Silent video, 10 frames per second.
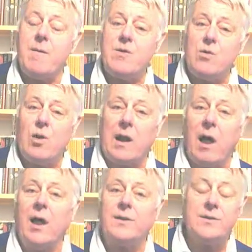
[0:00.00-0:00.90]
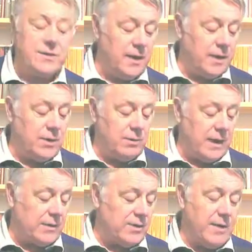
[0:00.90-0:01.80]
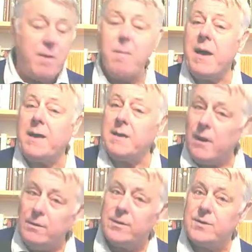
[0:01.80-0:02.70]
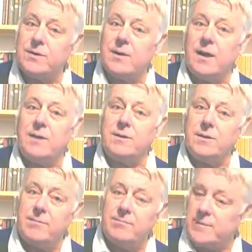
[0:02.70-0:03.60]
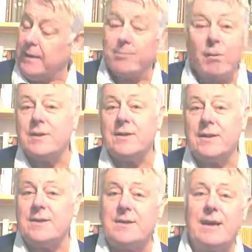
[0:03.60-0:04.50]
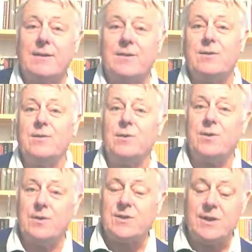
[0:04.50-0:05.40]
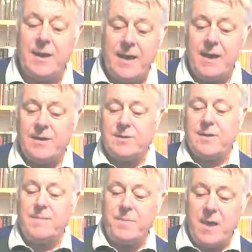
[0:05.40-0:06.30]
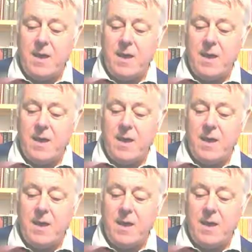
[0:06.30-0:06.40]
your clients to actually make notes and to tick boxes and to do it as a